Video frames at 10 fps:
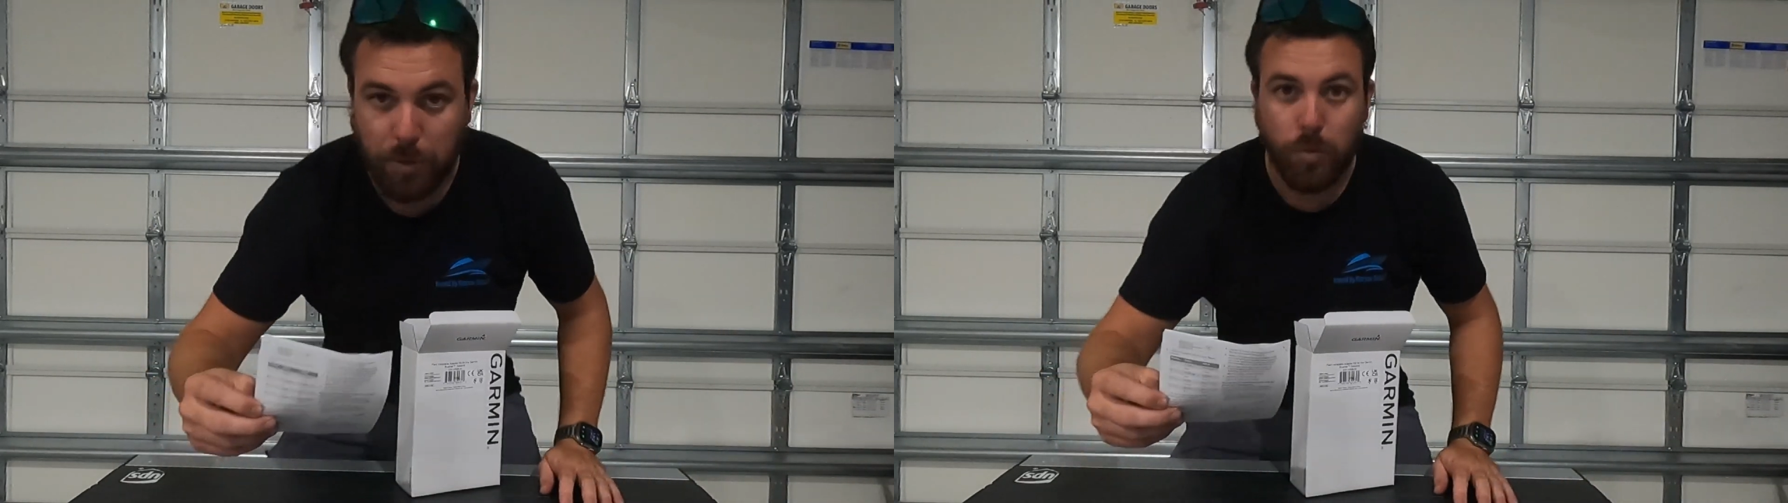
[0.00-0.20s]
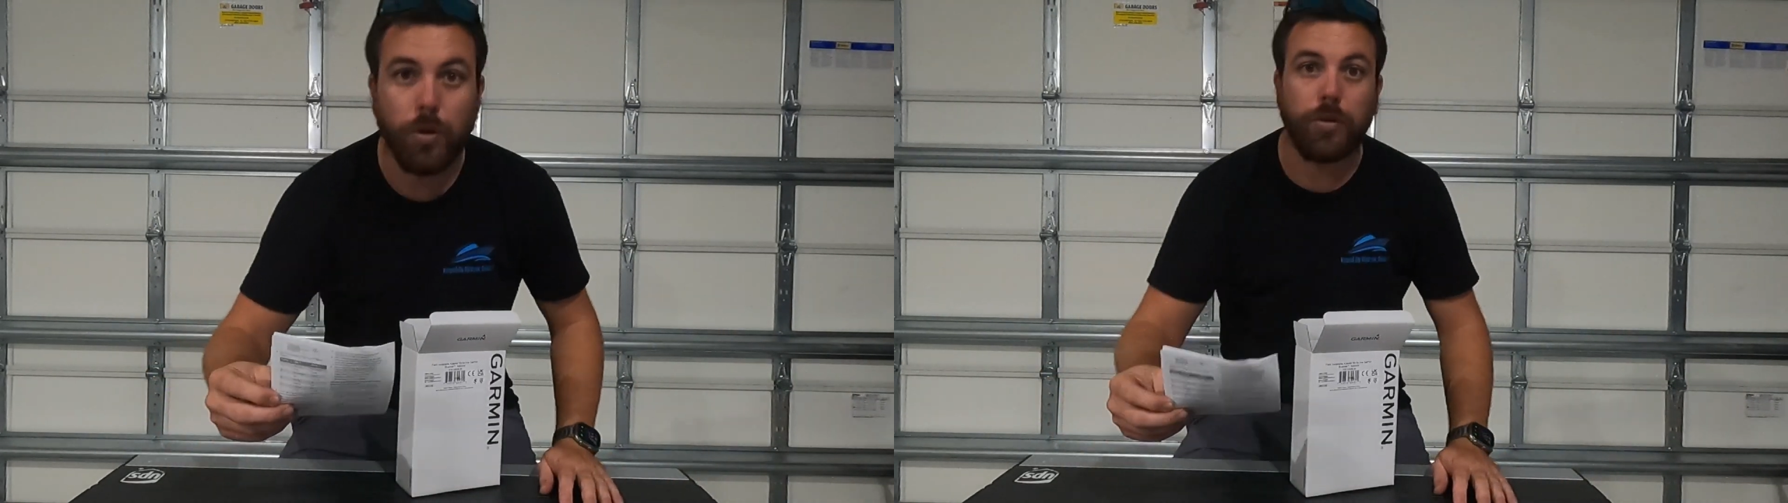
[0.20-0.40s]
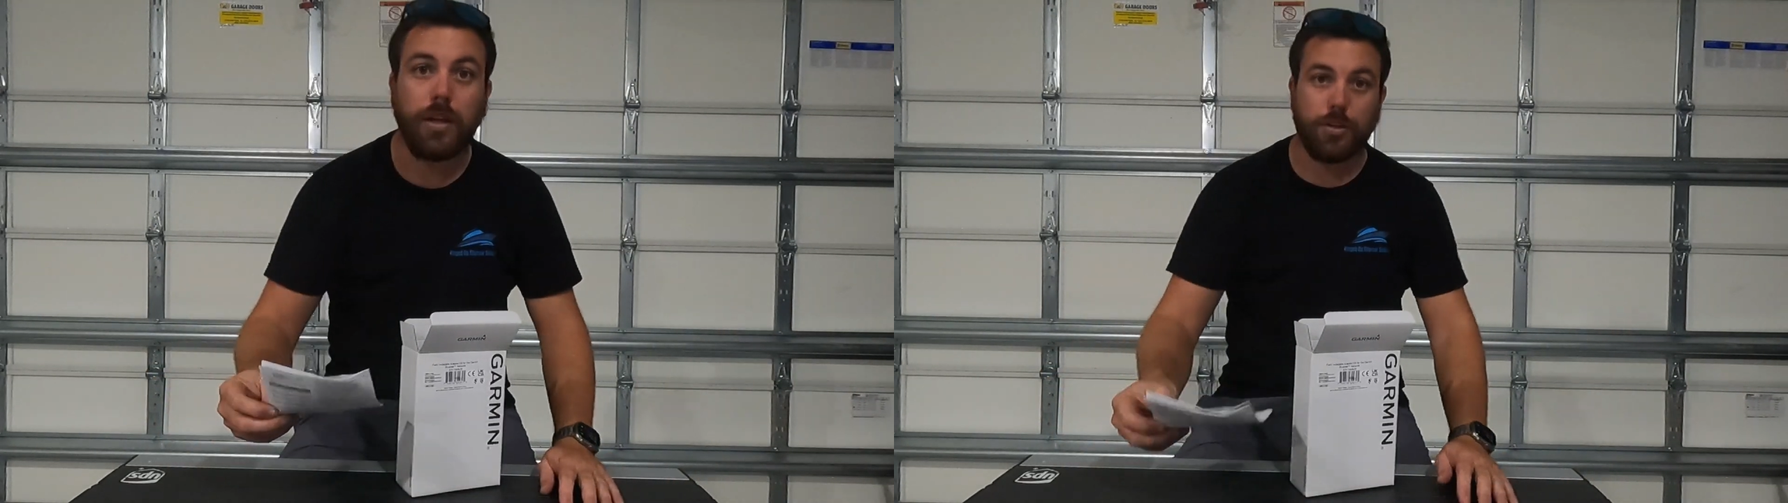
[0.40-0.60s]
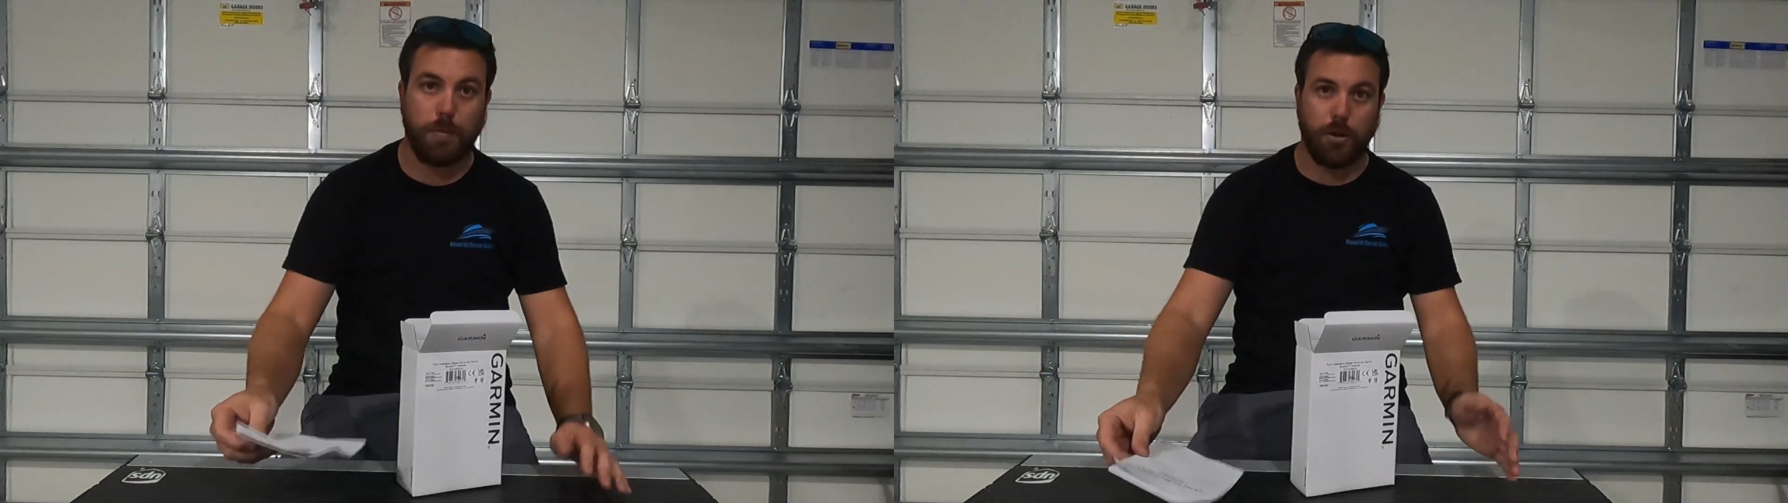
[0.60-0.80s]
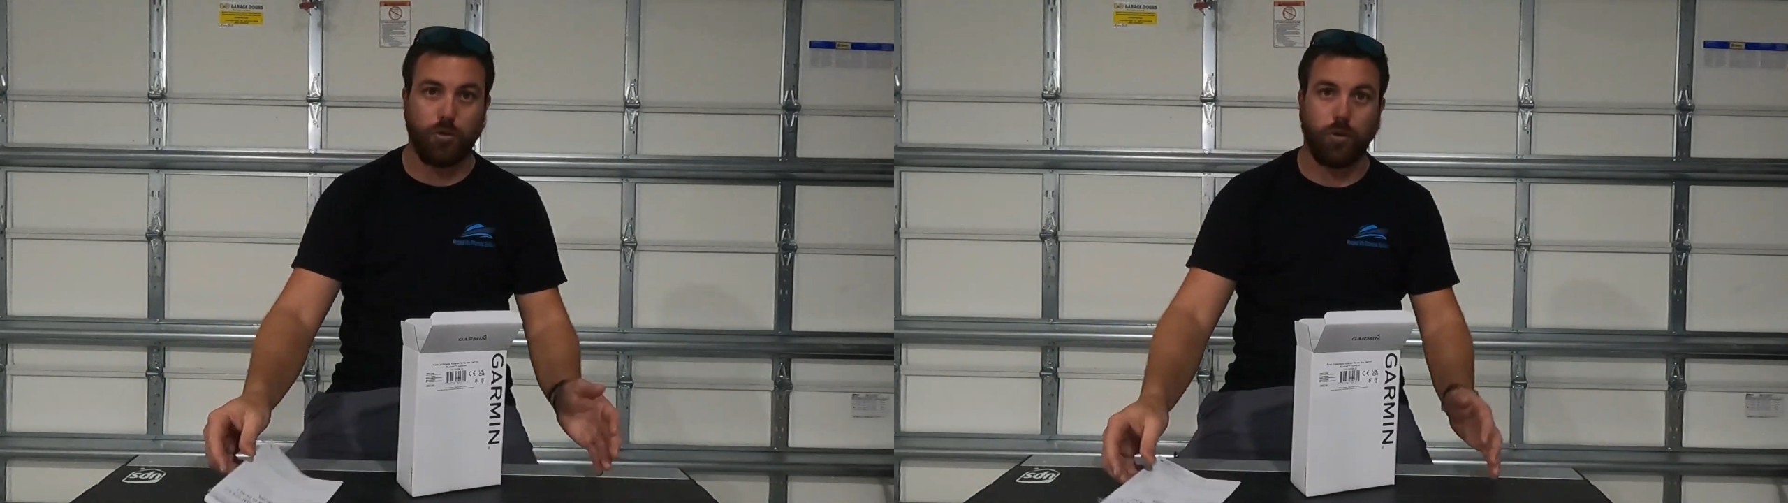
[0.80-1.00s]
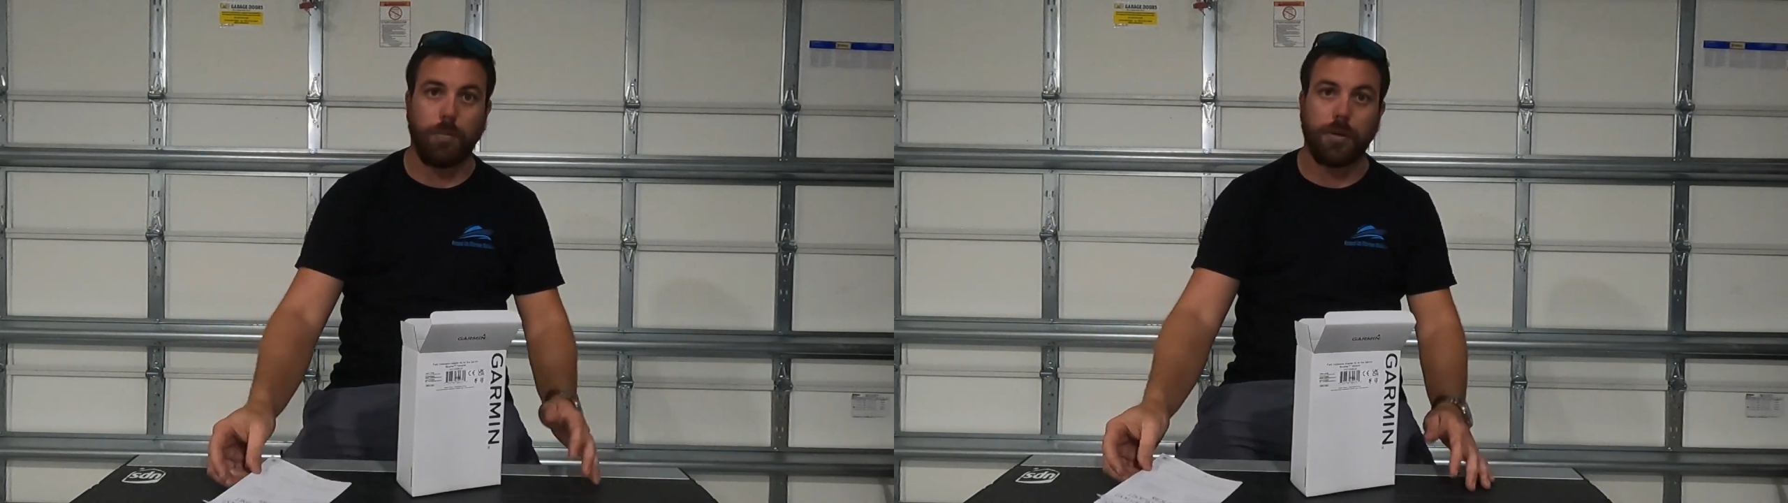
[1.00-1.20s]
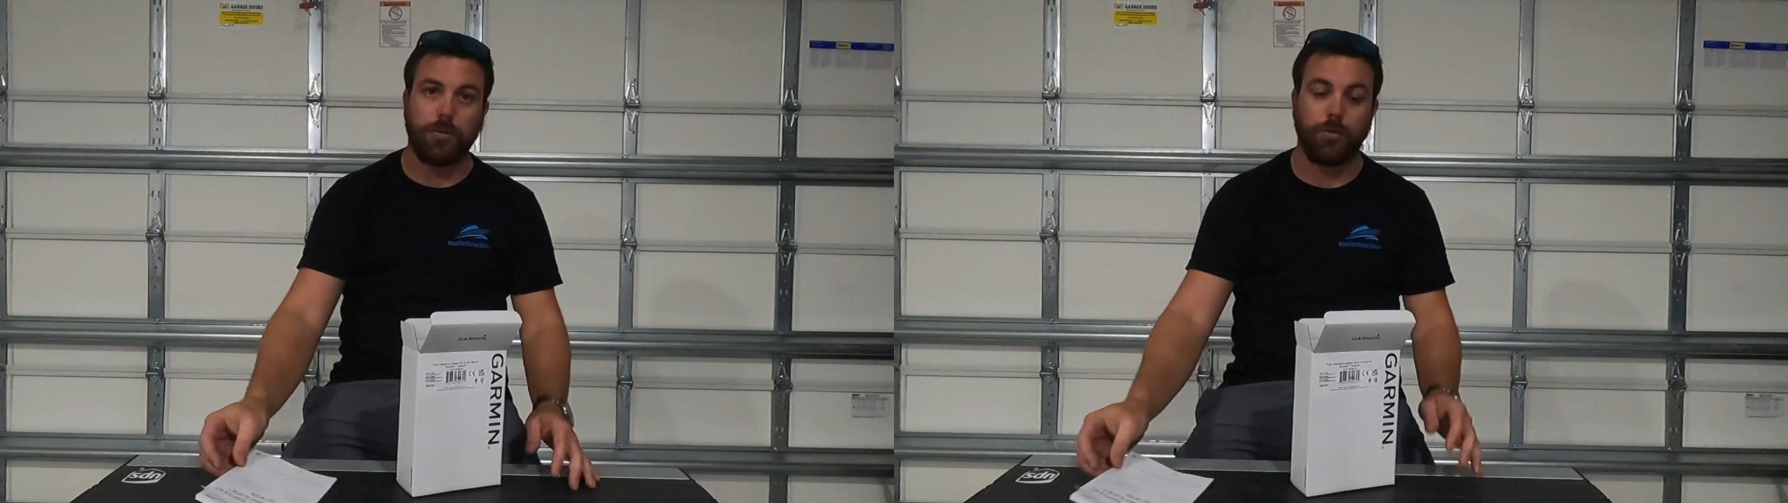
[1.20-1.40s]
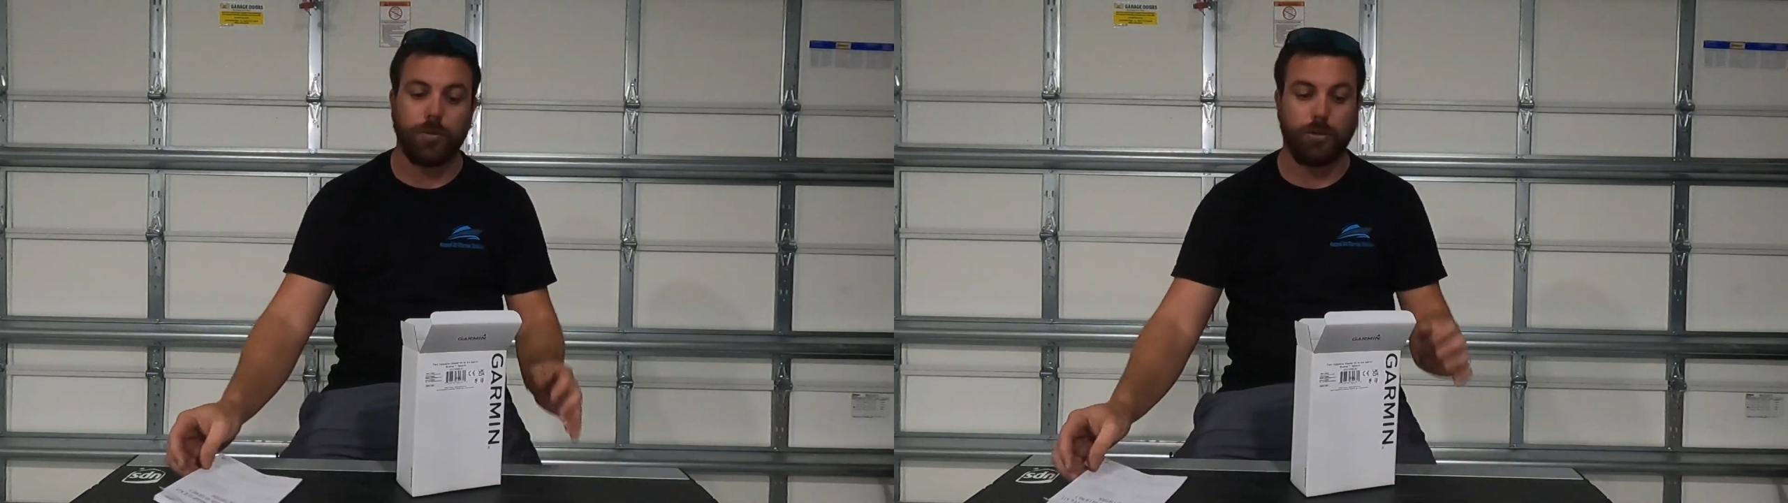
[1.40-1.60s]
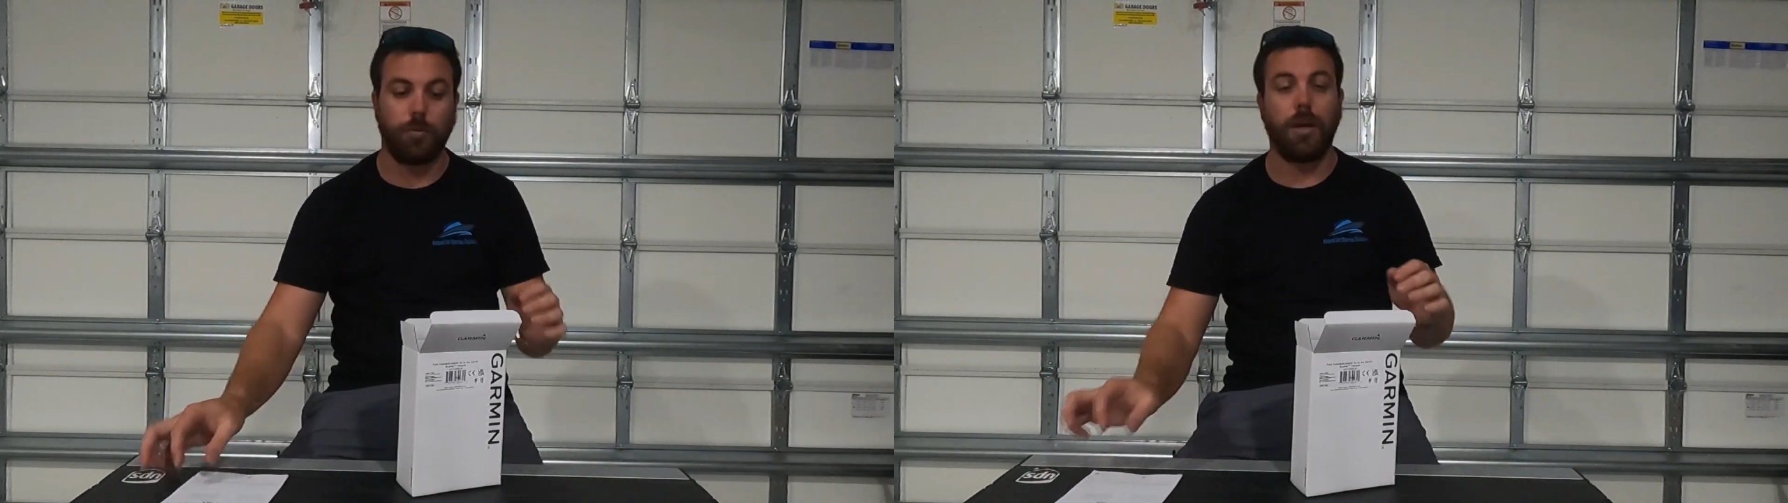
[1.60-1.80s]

You will need a special crimping tool to